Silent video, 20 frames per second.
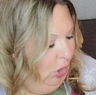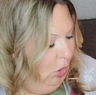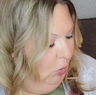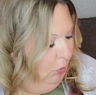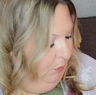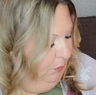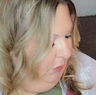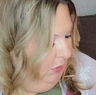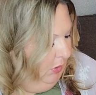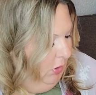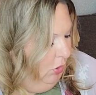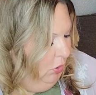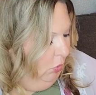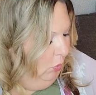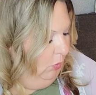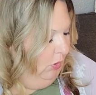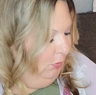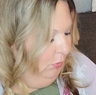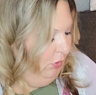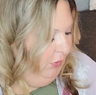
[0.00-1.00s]
Oh,
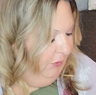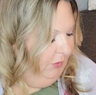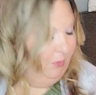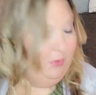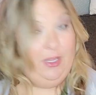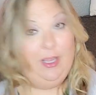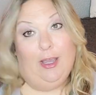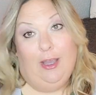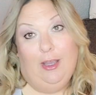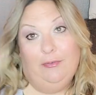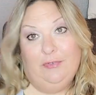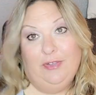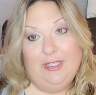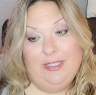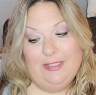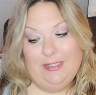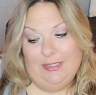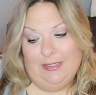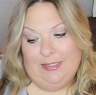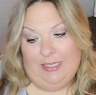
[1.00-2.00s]
one more from the office
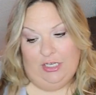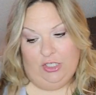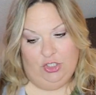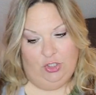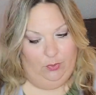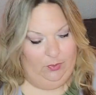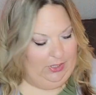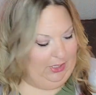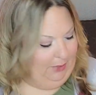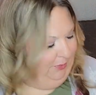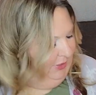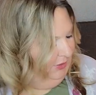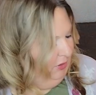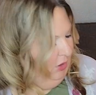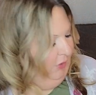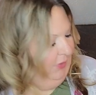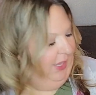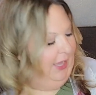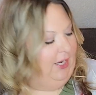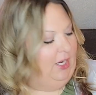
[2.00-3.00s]
section when I picked
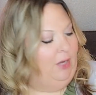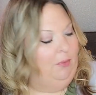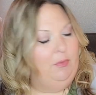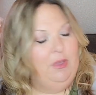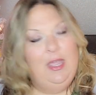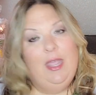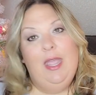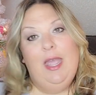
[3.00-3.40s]
all that up.